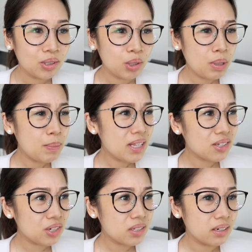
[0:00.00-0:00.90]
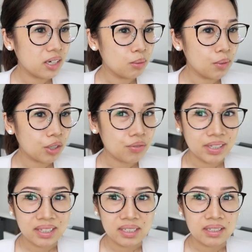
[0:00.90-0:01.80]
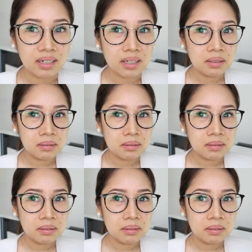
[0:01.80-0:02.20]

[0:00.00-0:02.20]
or maybe that's just an earmark of a tita.